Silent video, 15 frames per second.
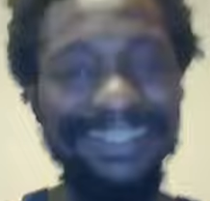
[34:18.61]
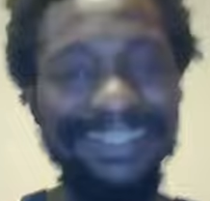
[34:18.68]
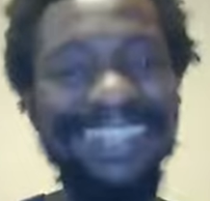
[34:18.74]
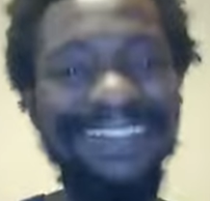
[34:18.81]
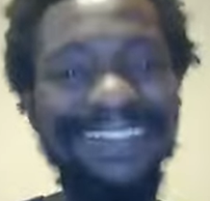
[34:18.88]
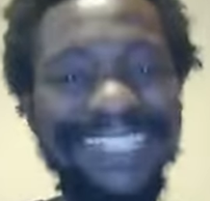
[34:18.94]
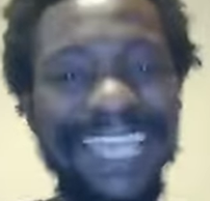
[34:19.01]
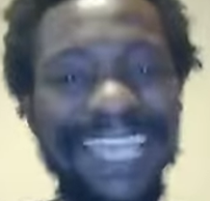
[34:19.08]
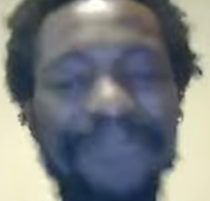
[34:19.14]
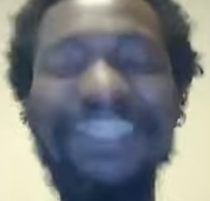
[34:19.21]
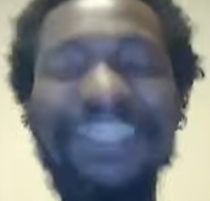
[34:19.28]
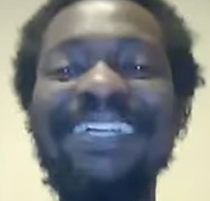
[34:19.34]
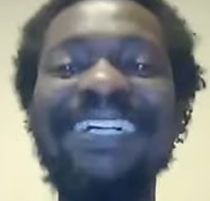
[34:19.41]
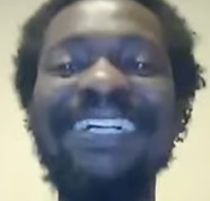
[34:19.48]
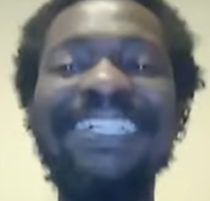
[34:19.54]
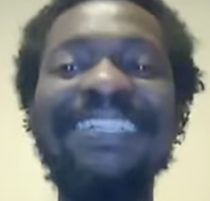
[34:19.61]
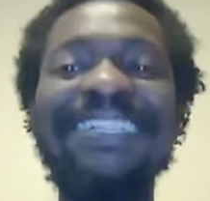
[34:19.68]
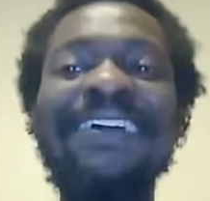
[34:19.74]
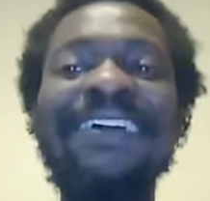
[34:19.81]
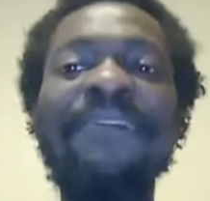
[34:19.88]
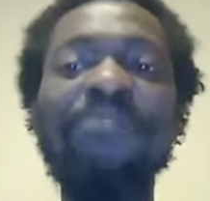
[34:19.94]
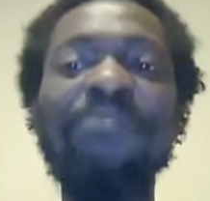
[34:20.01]
You know what I'm saying? Because
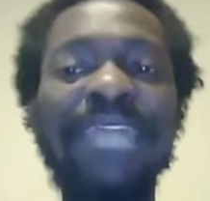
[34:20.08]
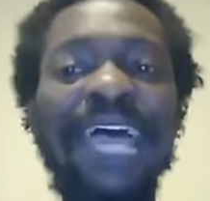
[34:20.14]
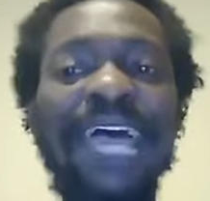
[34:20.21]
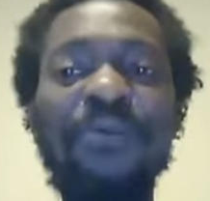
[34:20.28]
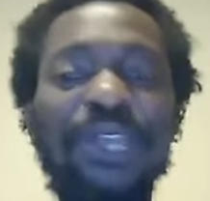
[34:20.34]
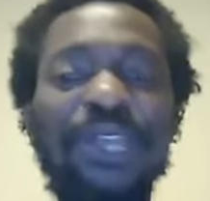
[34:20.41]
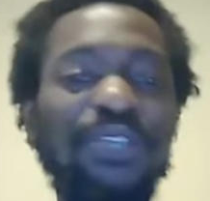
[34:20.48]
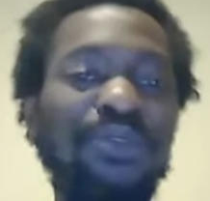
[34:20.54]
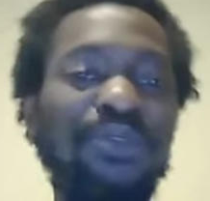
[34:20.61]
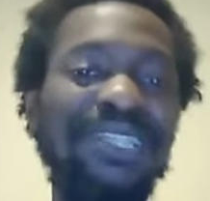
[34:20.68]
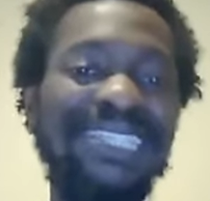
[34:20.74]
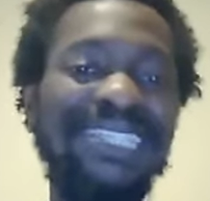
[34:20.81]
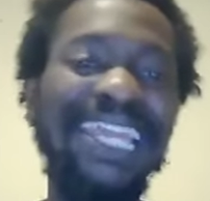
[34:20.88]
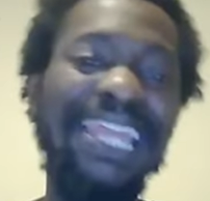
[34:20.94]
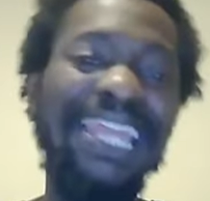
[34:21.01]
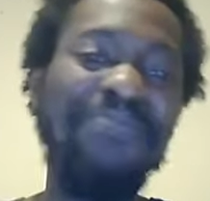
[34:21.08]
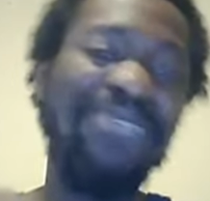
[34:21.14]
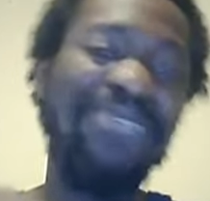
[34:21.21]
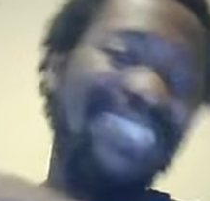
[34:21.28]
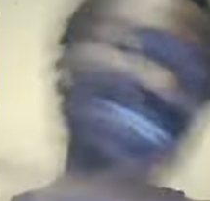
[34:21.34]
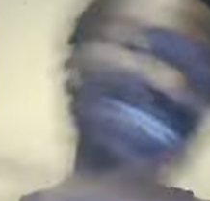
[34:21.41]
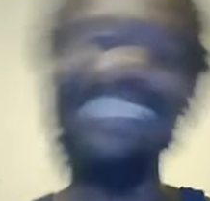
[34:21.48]
that way you can tell that
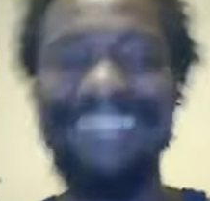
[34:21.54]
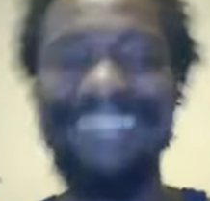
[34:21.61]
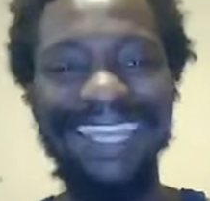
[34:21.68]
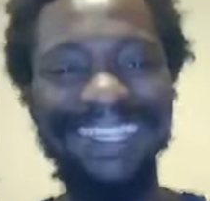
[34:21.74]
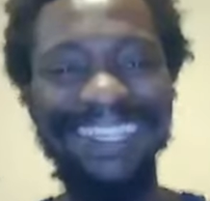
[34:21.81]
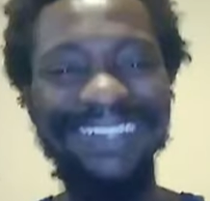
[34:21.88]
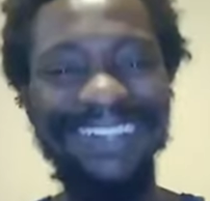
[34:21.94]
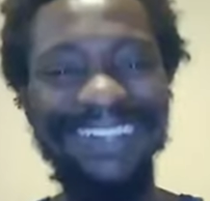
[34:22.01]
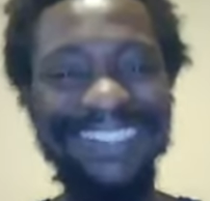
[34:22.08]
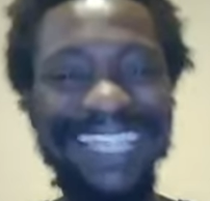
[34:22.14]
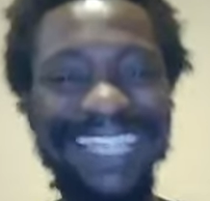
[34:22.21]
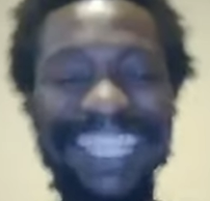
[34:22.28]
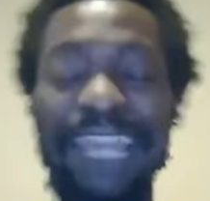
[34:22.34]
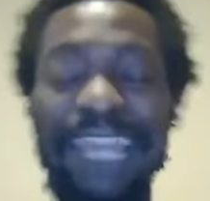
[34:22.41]
bitch anything. You know what I'm saying?